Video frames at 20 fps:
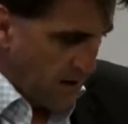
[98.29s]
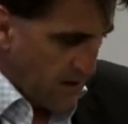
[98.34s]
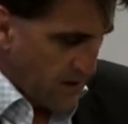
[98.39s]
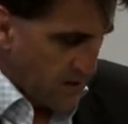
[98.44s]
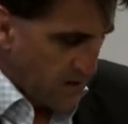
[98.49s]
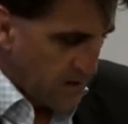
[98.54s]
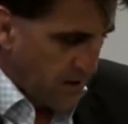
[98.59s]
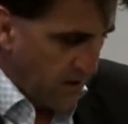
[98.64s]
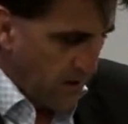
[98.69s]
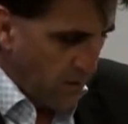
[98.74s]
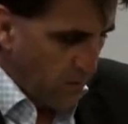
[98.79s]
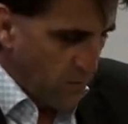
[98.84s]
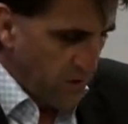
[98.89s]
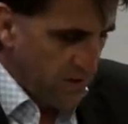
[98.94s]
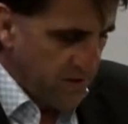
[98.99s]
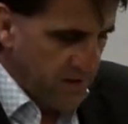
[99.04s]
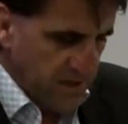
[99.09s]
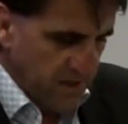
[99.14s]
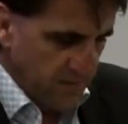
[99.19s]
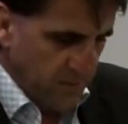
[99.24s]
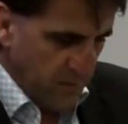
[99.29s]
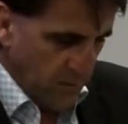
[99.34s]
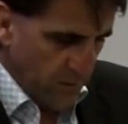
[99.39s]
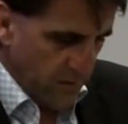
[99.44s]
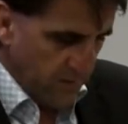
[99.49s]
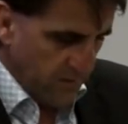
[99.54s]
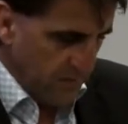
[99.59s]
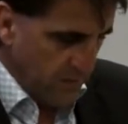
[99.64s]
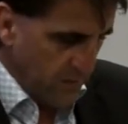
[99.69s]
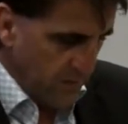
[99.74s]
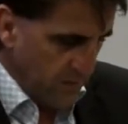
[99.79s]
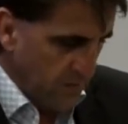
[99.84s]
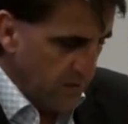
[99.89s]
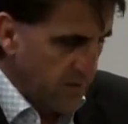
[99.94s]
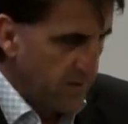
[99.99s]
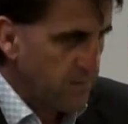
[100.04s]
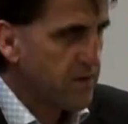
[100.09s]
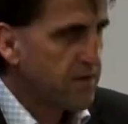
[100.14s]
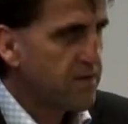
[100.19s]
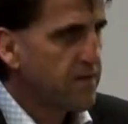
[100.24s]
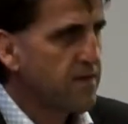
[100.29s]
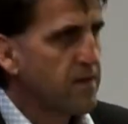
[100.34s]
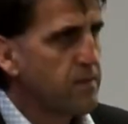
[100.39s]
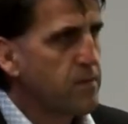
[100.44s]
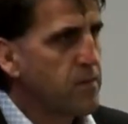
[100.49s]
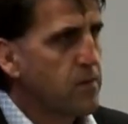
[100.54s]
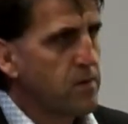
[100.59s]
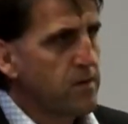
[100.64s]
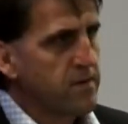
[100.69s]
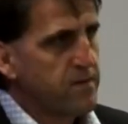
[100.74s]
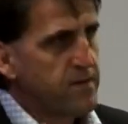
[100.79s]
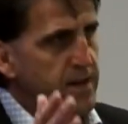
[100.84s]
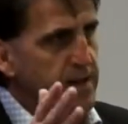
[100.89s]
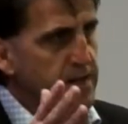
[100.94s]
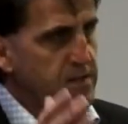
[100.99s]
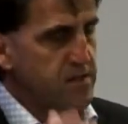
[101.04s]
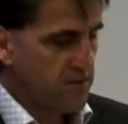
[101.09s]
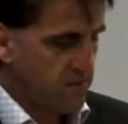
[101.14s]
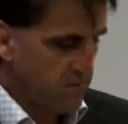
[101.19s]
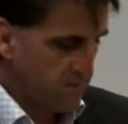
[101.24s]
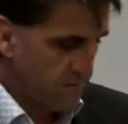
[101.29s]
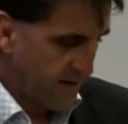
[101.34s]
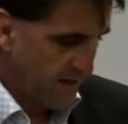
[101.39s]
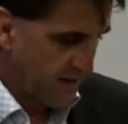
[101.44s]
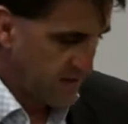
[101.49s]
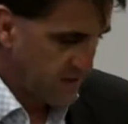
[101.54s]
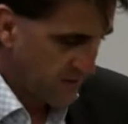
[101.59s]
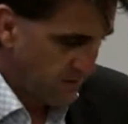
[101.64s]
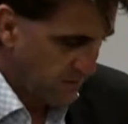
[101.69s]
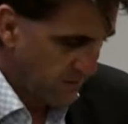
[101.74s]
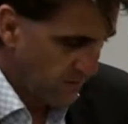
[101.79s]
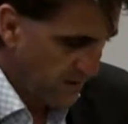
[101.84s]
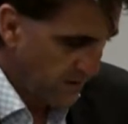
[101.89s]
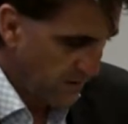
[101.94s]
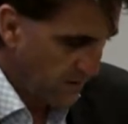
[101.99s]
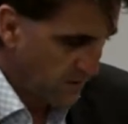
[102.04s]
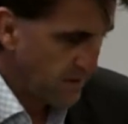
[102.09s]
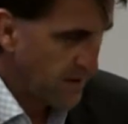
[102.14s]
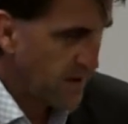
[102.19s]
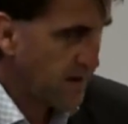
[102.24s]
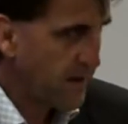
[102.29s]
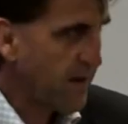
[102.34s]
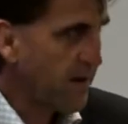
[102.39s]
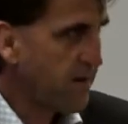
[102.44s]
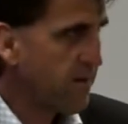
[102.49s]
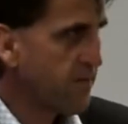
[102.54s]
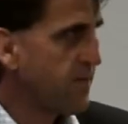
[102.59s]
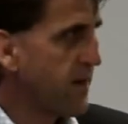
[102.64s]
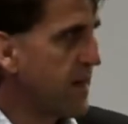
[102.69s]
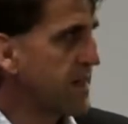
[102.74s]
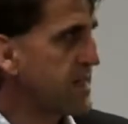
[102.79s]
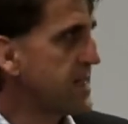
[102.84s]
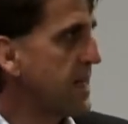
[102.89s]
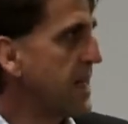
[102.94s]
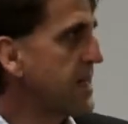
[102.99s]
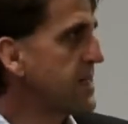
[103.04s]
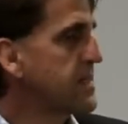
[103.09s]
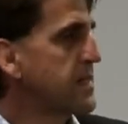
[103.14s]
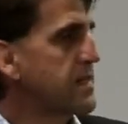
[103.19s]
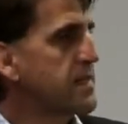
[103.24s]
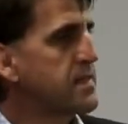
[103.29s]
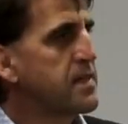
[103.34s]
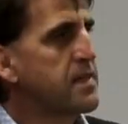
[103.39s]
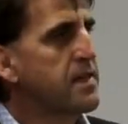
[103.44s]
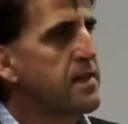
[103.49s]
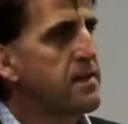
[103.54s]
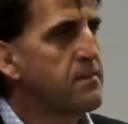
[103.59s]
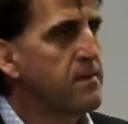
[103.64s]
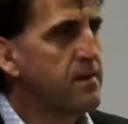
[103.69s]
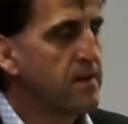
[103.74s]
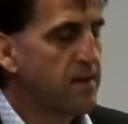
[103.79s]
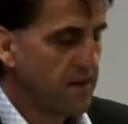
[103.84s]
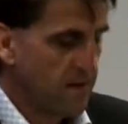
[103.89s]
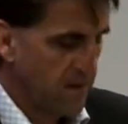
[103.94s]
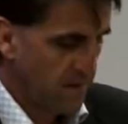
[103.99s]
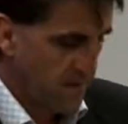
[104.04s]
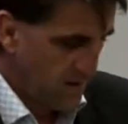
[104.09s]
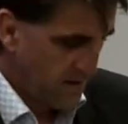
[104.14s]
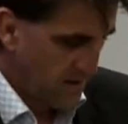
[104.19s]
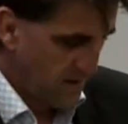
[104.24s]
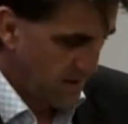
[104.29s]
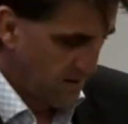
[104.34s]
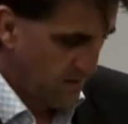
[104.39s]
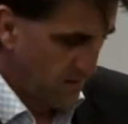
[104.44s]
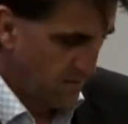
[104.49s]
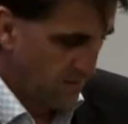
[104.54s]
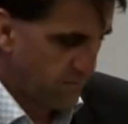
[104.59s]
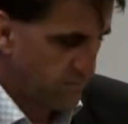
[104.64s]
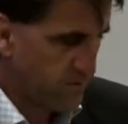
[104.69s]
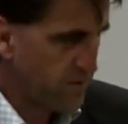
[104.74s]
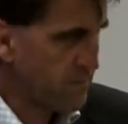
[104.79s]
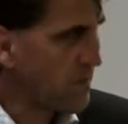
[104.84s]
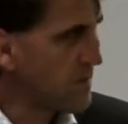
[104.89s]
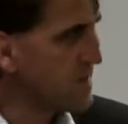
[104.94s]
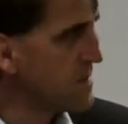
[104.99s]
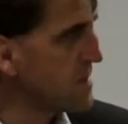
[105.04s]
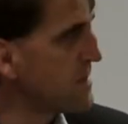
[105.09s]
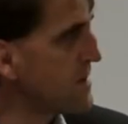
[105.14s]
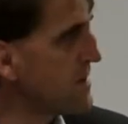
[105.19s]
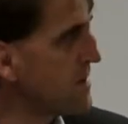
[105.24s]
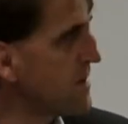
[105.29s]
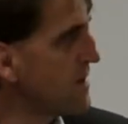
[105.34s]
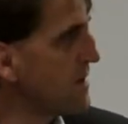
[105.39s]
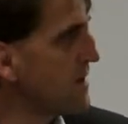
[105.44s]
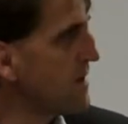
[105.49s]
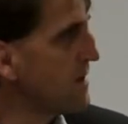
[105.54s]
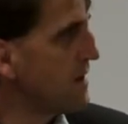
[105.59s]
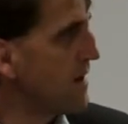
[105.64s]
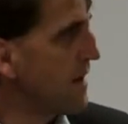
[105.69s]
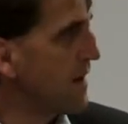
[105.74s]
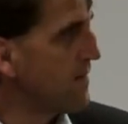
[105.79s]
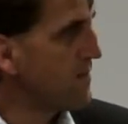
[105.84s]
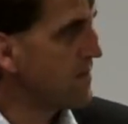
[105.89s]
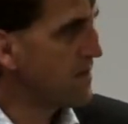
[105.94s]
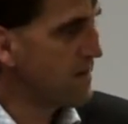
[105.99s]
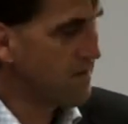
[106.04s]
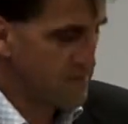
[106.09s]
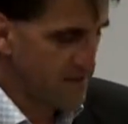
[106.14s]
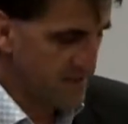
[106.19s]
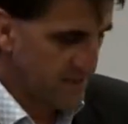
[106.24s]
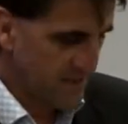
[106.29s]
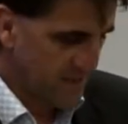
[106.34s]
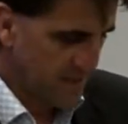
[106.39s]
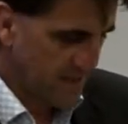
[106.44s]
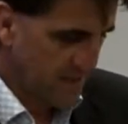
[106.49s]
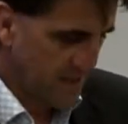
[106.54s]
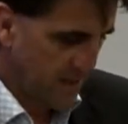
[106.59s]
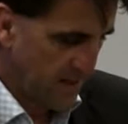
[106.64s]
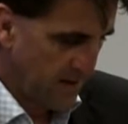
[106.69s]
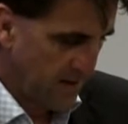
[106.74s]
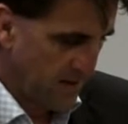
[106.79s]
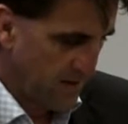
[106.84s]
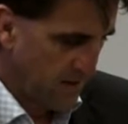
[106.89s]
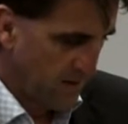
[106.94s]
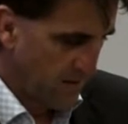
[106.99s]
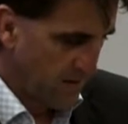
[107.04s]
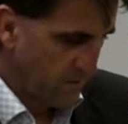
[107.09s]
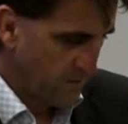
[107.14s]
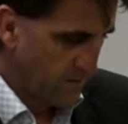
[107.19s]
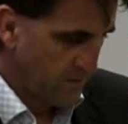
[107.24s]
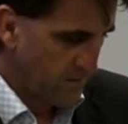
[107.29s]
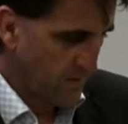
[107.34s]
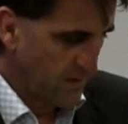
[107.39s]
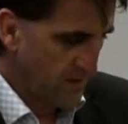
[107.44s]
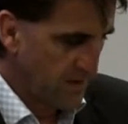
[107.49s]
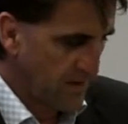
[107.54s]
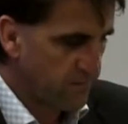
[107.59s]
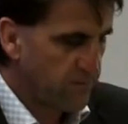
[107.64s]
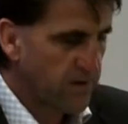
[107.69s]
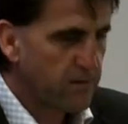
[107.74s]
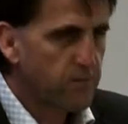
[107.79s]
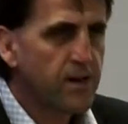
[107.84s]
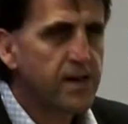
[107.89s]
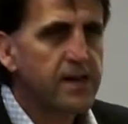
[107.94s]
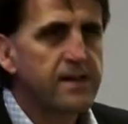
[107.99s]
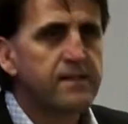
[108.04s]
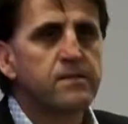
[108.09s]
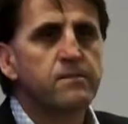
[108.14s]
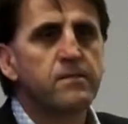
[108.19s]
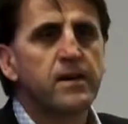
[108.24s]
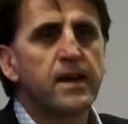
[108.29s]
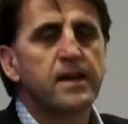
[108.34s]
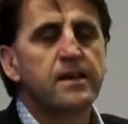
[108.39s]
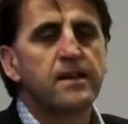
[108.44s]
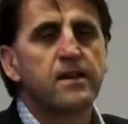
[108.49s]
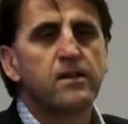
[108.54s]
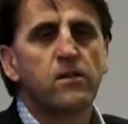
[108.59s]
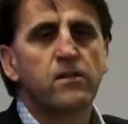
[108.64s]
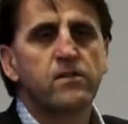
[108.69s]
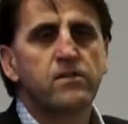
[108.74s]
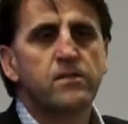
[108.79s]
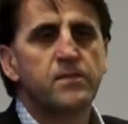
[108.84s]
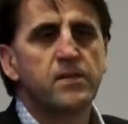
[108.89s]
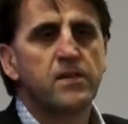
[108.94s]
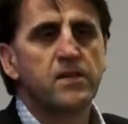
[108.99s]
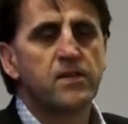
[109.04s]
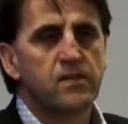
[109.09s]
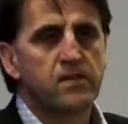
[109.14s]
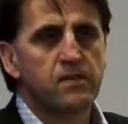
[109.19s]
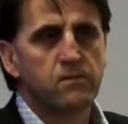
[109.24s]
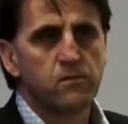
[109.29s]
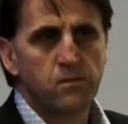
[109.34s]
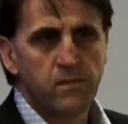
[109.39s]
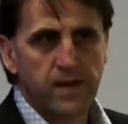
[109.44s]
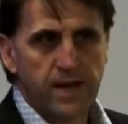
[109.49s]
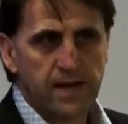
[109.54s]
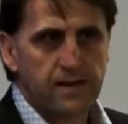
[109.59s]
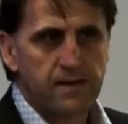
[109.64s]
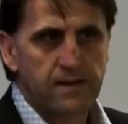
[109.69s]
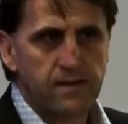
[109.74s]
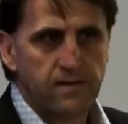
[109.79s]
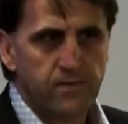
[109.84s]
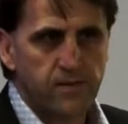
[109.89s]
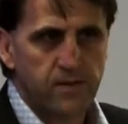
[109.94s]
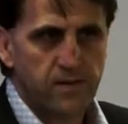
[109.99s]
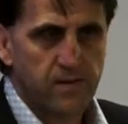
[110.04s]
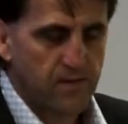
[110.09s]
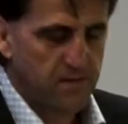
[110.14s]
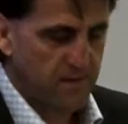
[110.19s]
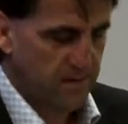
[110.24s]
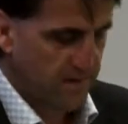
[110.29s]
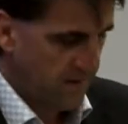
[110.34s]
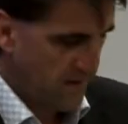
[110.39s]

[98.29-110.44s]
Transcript: So with the support of the board and with the support of our General Manager Narelle and our fantastic team of Ripplers at the Business Centre, we believe we're ready to make a contribution that will make a difference.